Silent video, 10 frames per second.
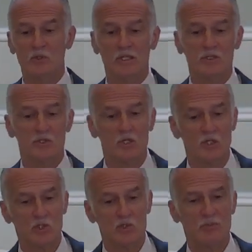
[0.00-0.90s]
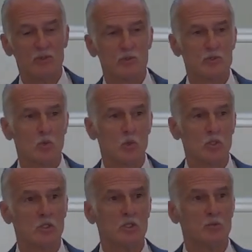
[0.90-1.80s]
which means
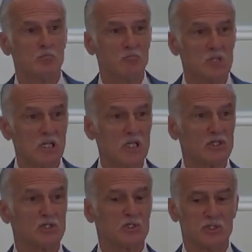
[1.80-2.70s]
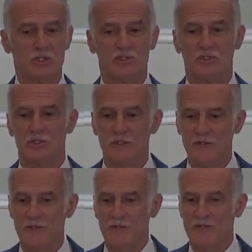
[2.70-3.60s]
spiritual maliciousness